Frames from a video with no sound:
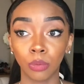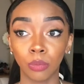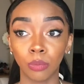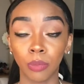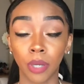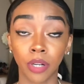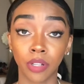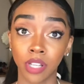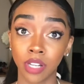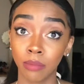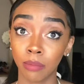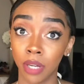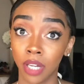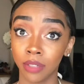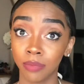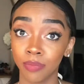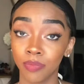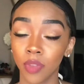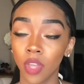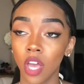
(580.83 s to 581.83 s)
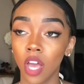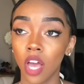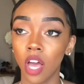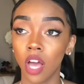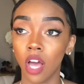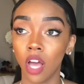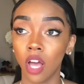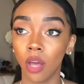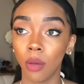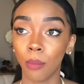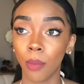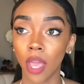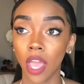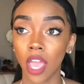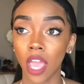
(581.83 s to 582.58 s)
bear that in mind.